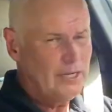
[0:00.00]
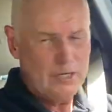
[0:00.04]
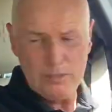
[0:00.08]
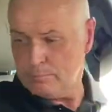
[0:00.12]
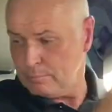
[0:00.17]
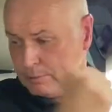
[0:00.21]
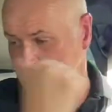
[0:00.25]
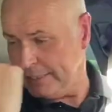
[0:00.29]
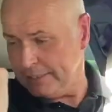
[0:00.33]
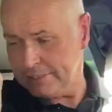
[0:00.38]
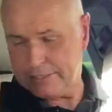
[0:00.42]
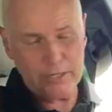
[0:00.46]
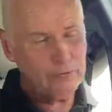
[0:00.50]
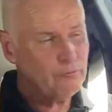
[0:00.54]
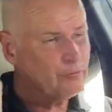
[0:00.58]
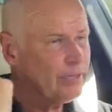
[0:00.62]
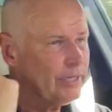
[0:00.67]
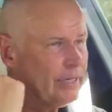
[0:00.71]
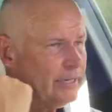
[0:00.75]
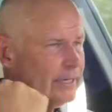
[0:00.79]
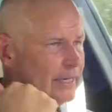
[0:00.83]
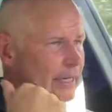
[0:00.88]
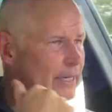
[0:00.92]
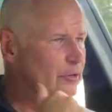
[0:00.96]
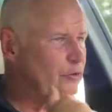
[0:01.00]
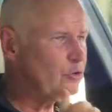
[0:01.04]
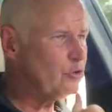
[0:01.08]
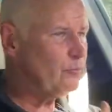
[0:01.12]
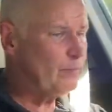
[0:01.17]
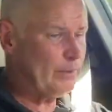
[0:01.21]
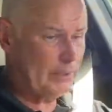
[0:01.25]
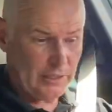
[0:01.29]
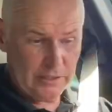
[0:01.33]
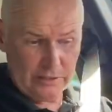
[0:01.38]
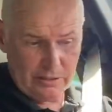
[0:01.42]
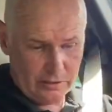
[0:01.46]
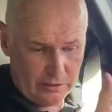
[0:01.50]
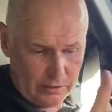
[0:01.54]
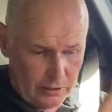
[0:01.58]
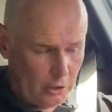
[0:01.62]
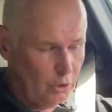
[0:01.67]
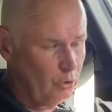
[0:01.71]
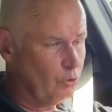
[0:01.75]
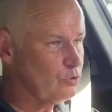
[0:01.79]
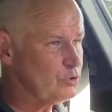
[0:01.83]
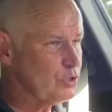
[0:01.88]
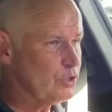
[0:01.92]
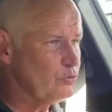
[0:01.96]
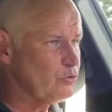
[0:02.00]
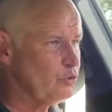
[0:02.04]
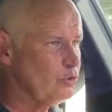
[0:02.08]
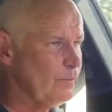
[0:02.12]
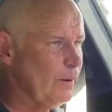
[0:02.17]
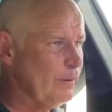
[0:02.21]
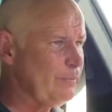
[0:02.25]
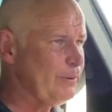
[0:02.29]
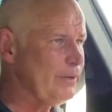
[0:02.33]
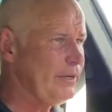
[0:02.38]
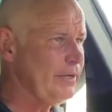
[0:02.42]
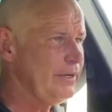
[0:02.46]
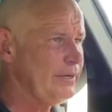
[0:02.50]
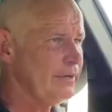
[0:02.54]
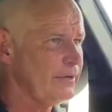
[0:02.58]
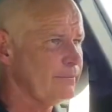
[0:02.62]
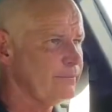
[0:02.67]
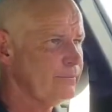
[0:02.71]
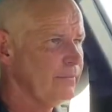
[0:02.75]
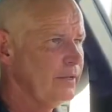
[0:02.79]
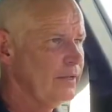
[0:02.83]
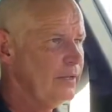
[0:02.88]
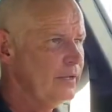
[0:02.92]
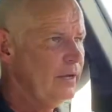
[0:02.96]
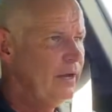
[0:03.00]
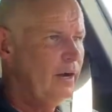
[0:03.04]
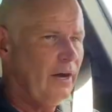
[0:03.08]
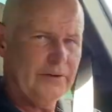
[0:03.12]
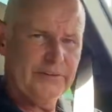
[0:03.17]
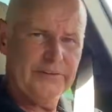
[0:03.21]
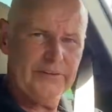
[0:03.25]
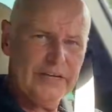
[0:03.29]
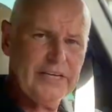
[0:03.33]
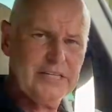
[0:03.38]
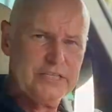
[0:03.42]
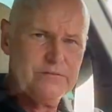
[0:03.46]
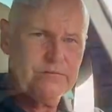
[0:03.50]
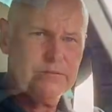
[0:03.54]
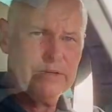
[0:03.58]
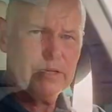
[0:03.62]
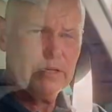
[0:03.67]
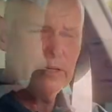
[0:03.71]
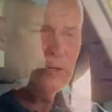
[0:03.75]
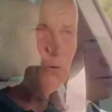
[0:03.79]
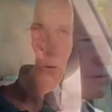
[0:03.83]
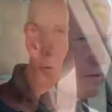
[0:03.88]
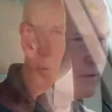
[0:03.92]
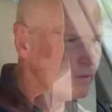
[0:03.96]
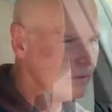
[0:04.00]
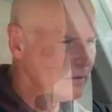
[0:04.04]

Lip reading: Plenty of rear leg room, and I got loads of room up here. A nice vehicle.